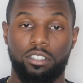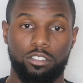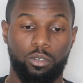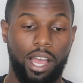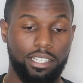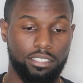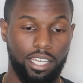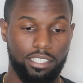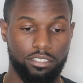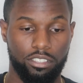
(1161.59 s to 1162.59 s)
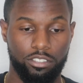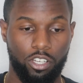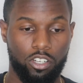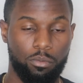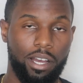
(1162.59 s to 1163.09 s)
so I decided to
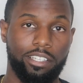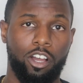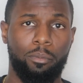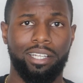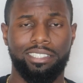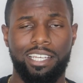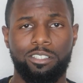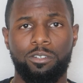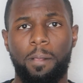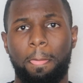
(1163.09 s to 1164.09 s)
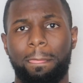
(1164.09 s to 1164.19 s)
talk about it on my channel.